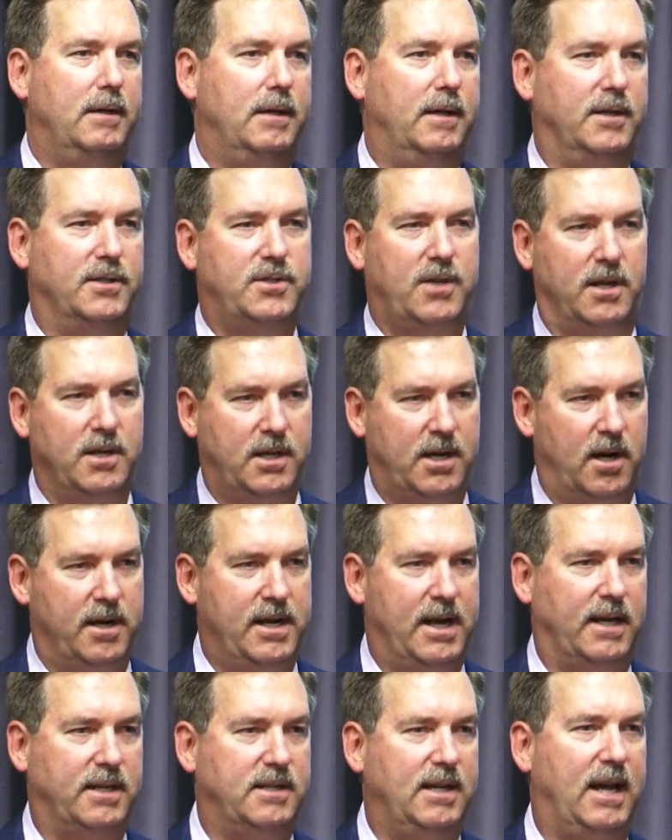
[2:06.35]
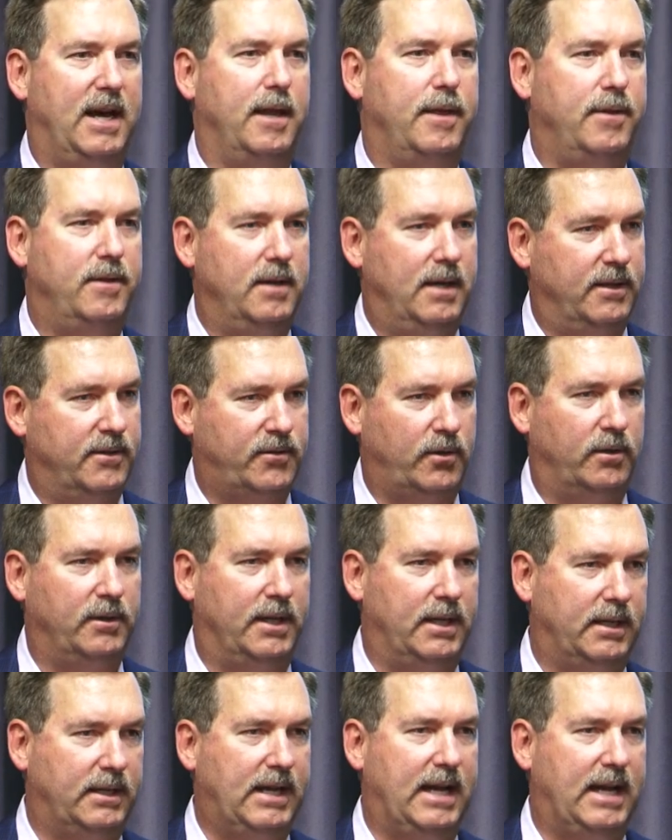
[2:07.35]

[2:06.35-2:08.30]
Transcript: Uh, sudden cardiac death, and certainly